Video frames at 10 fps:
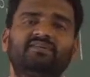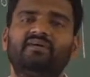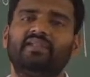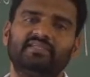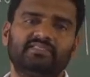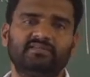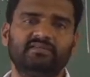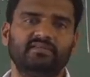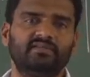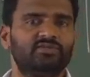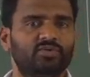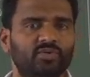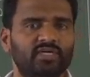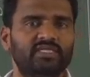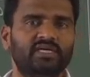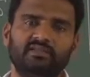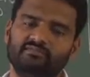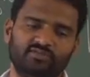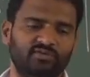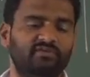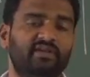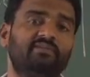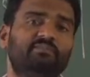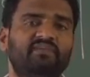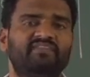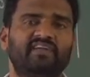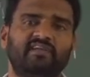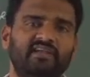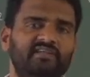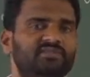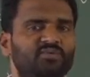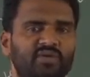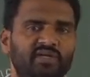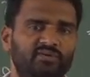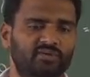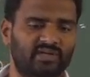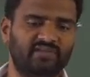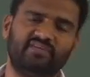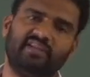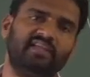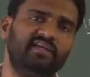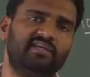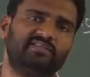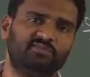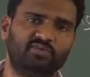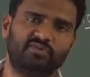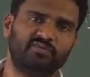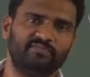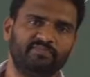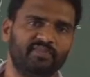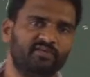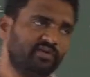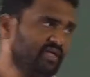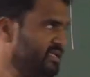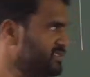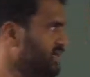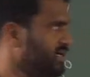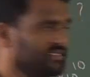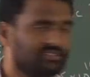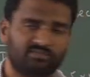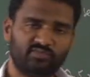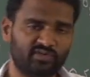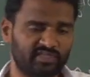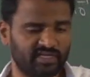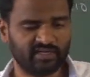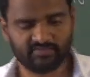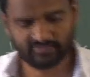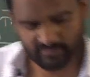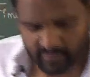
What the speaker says: knowledge. So together, so you will get perfect knowledge. No need to refer any textbook. Okay, NCERT is more than enough.